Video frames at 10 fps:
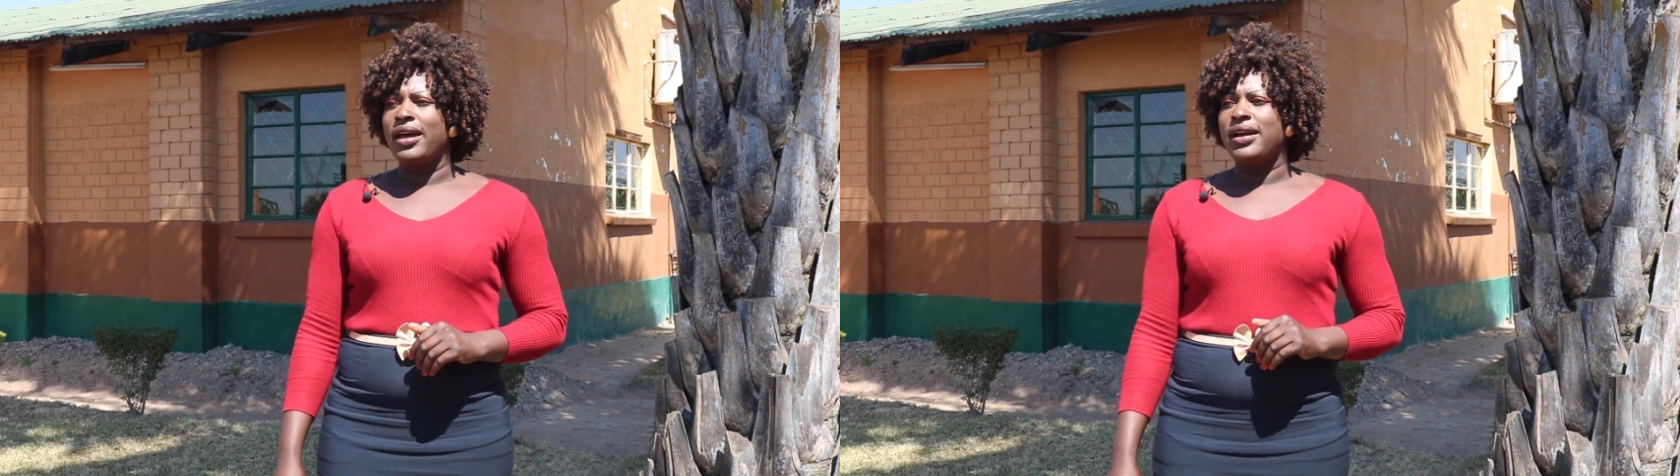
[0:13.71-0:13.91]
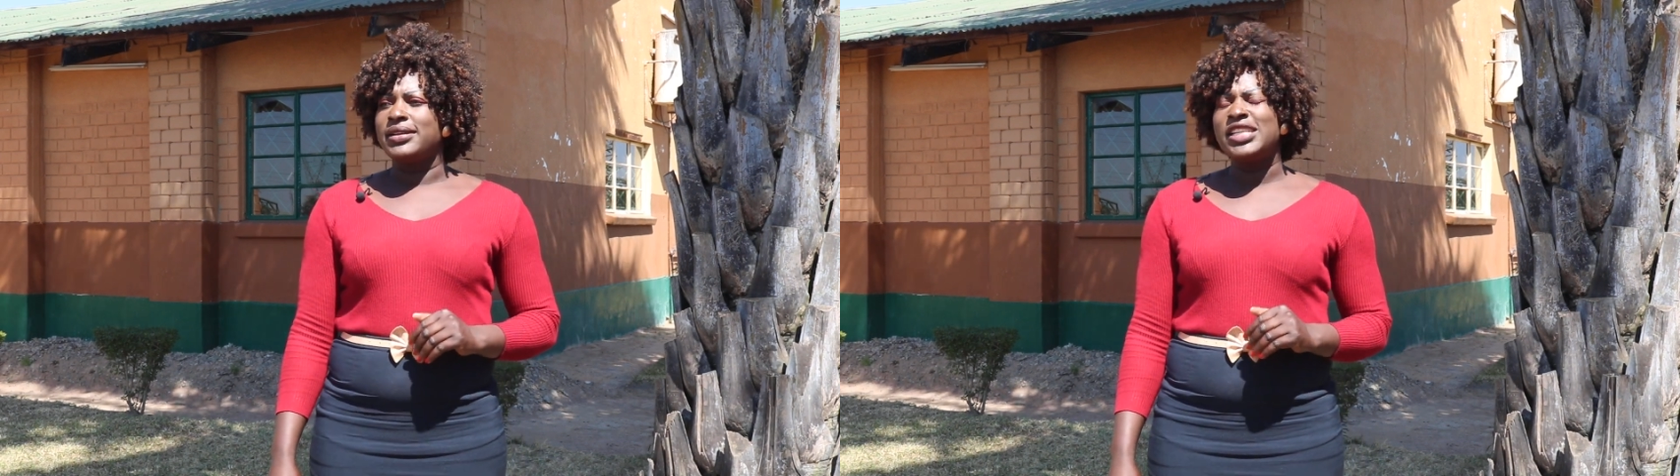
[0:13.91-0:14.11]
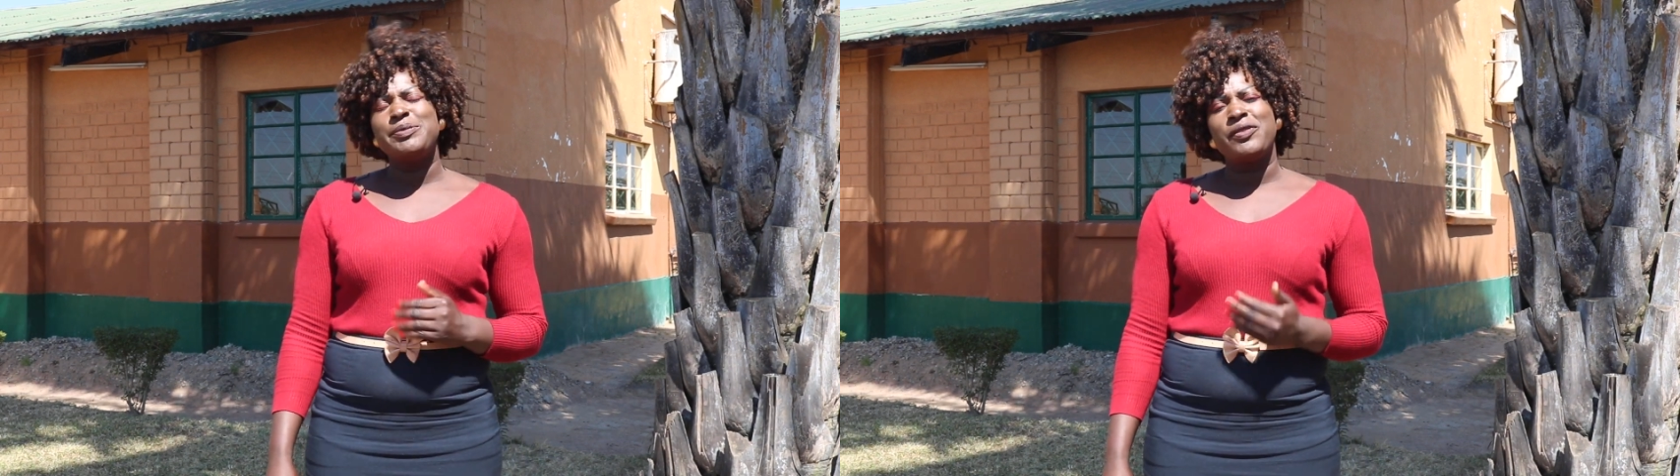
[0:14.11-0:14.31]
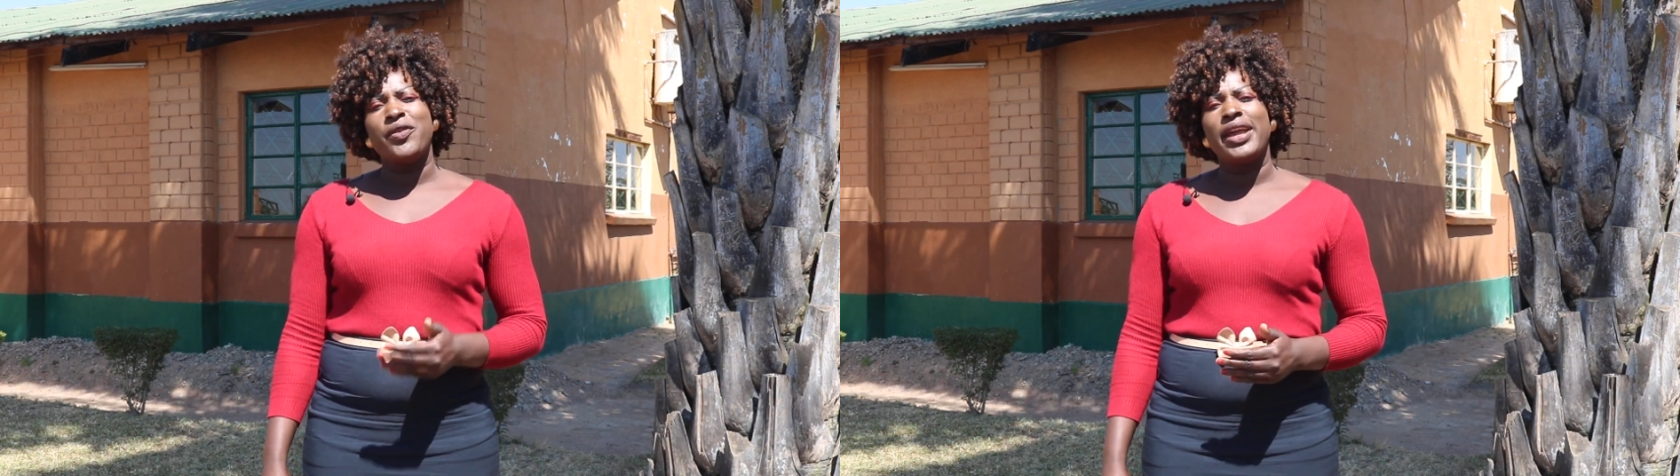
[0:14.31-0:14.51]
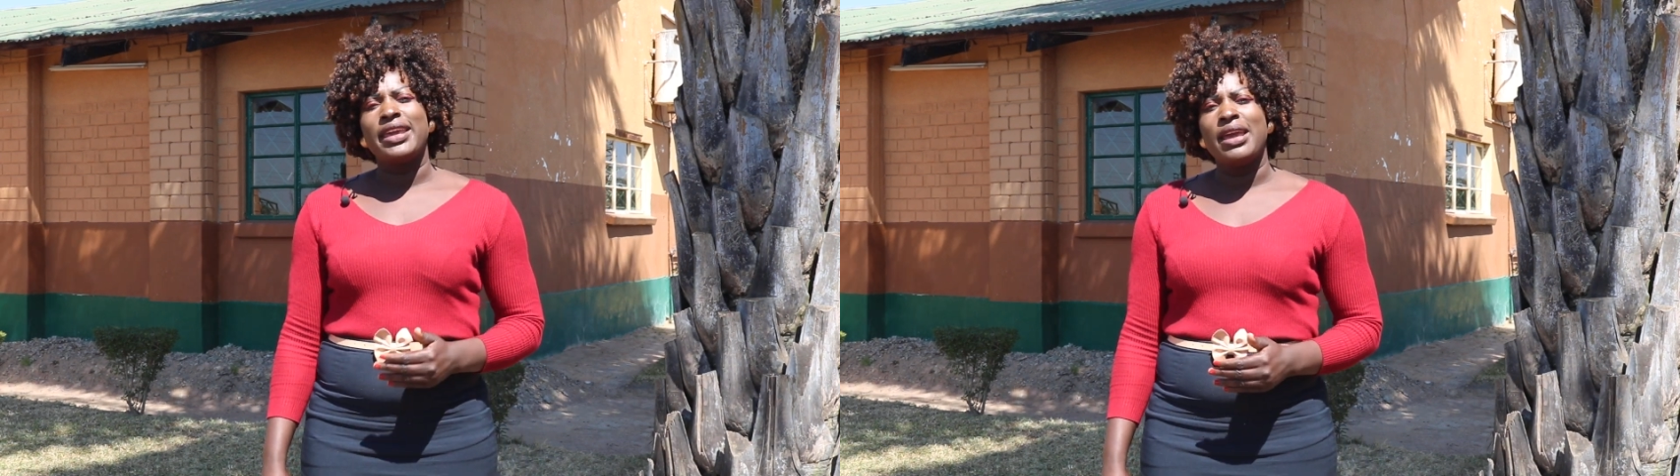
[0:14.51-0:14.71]
Just
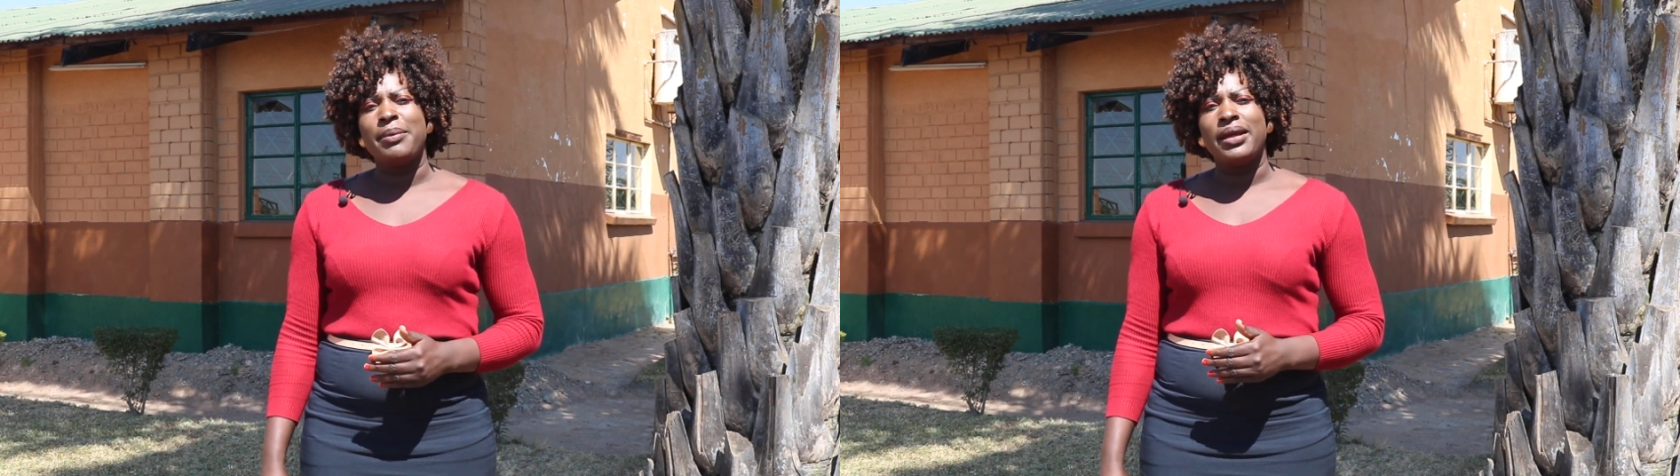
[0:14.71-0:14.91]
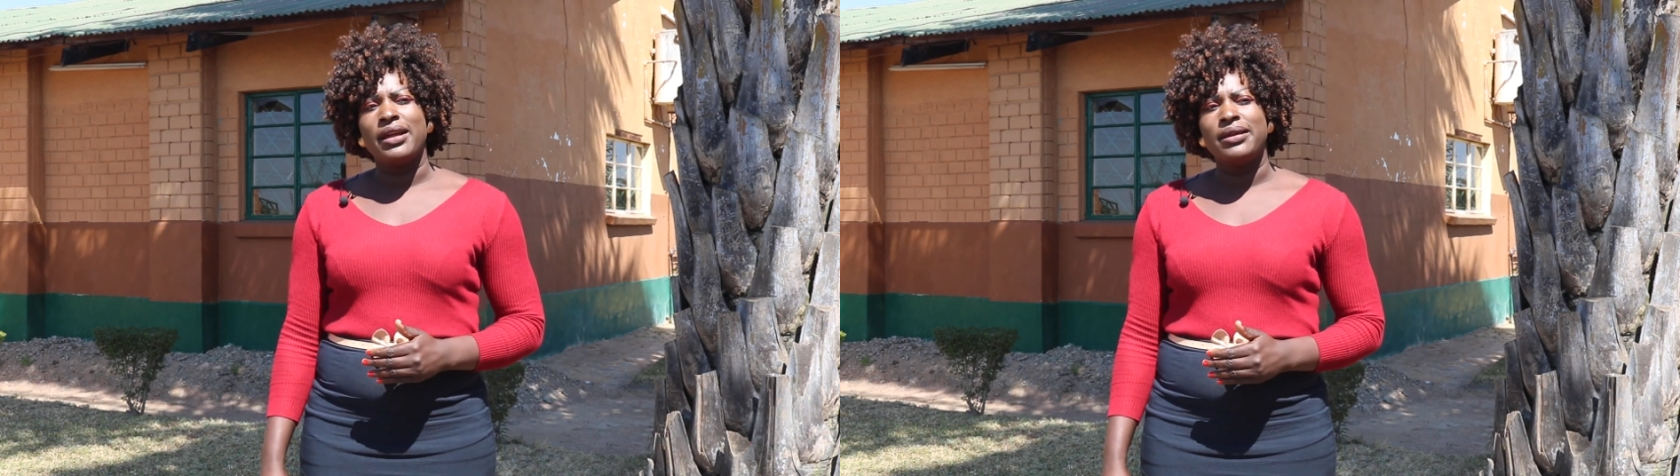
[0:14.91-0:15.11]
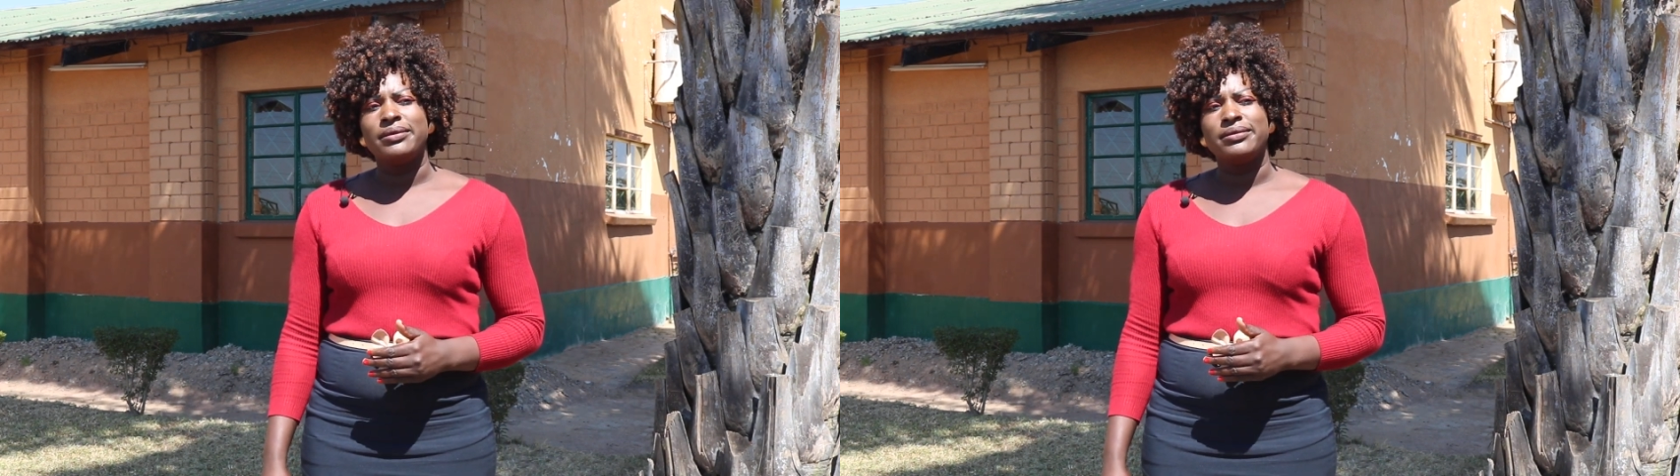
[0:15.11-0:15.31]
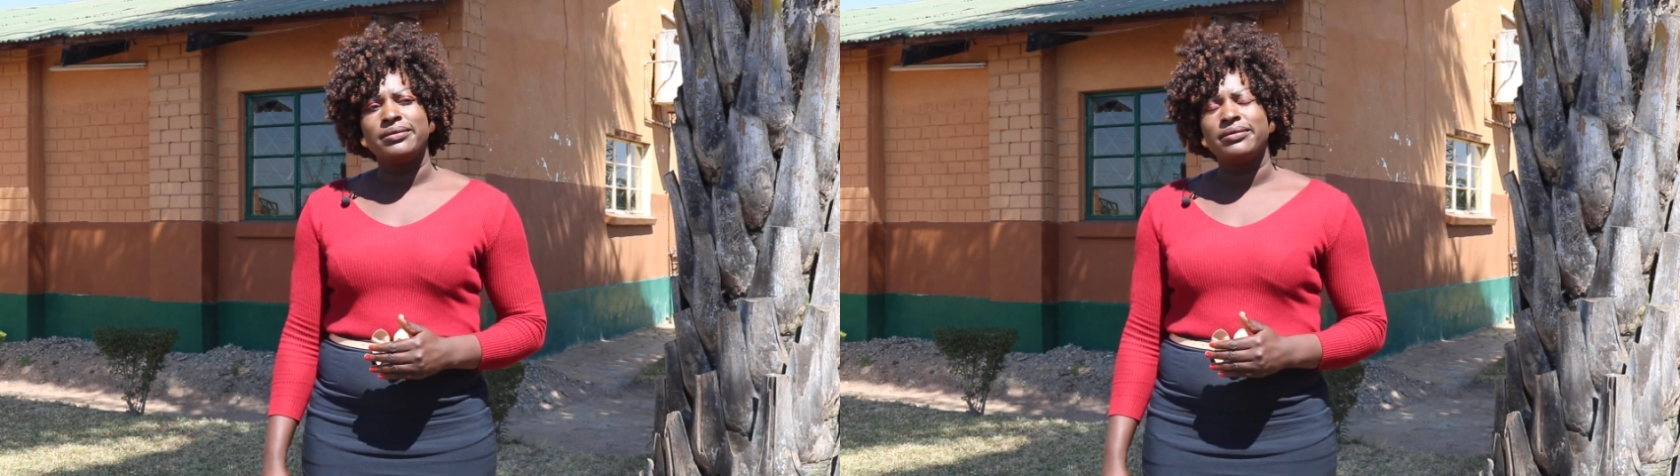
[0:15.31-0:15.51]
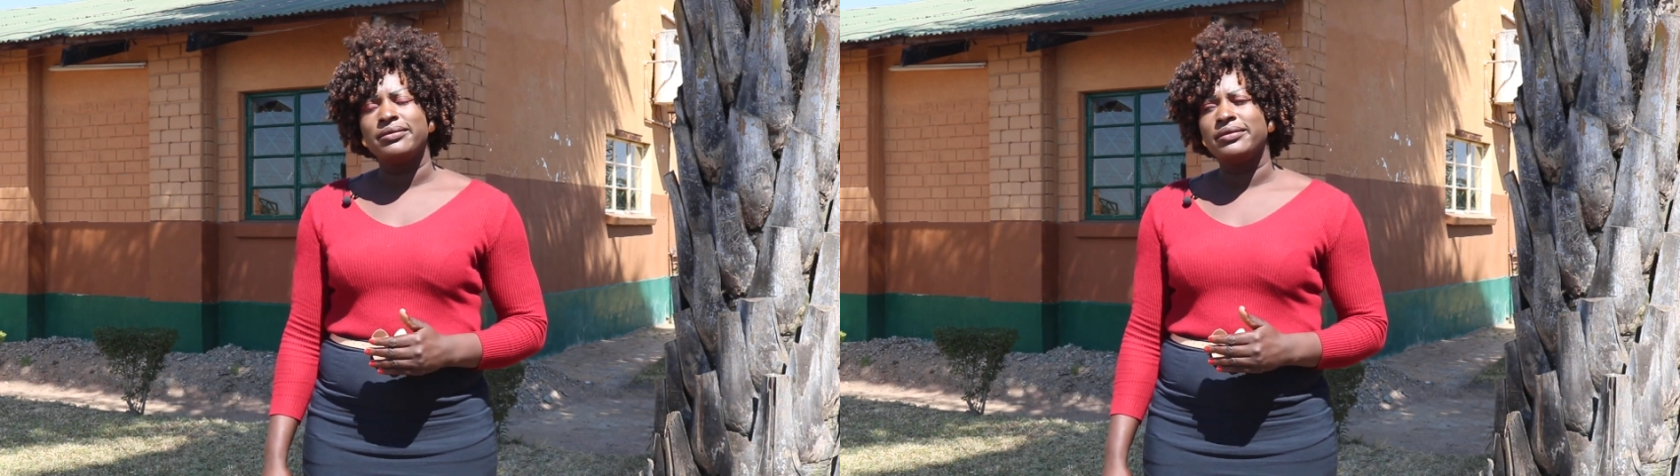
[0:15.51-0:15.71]
before I came
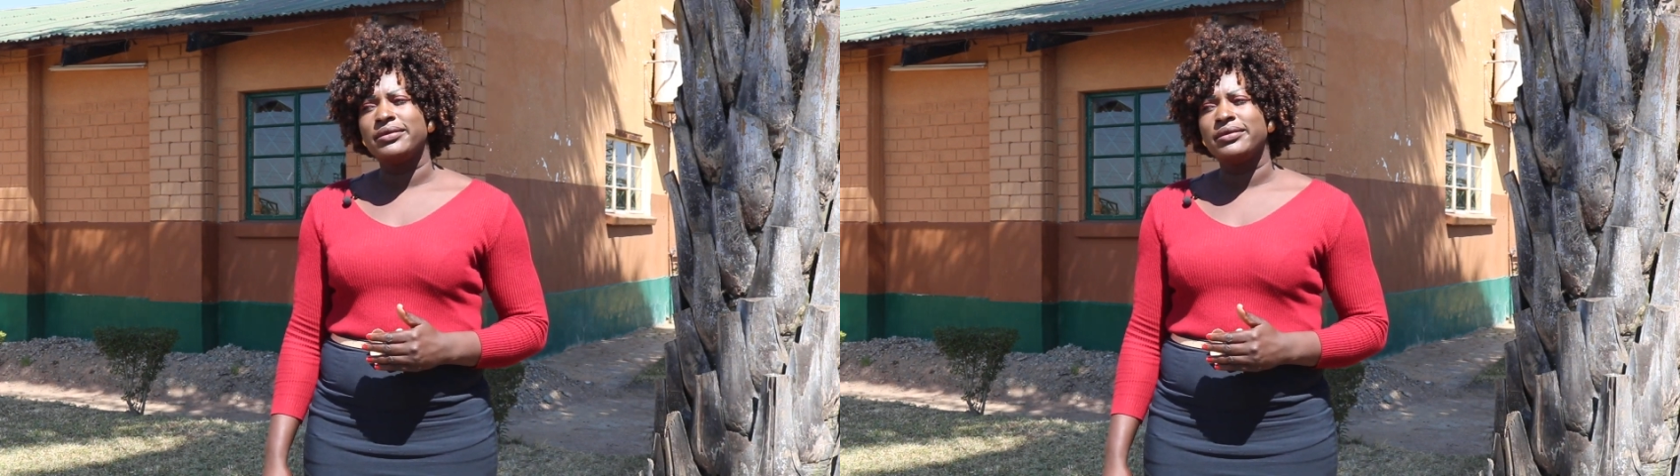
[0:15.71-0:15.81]
in